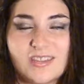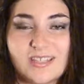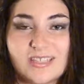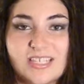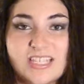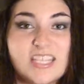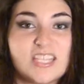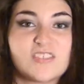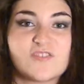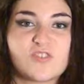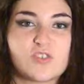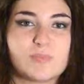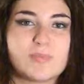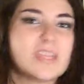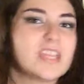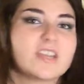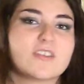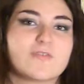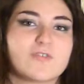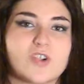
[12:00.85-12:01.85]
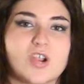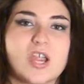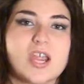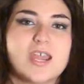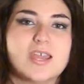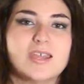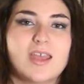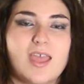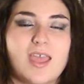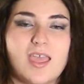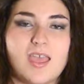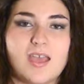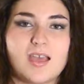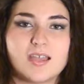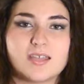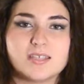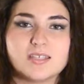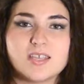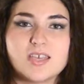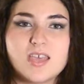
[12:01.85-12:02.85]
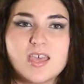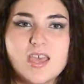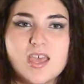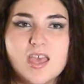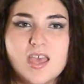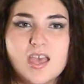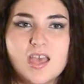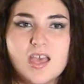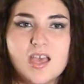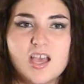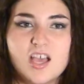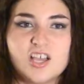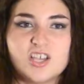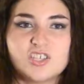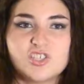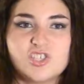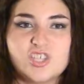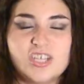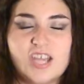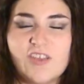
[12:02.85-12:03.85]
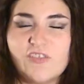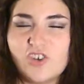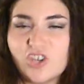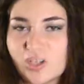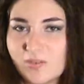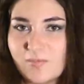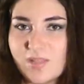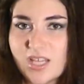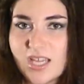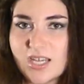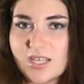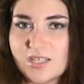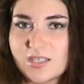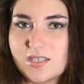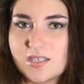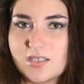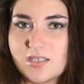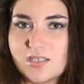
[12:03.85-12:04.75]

the least for being afraid, and she never complained.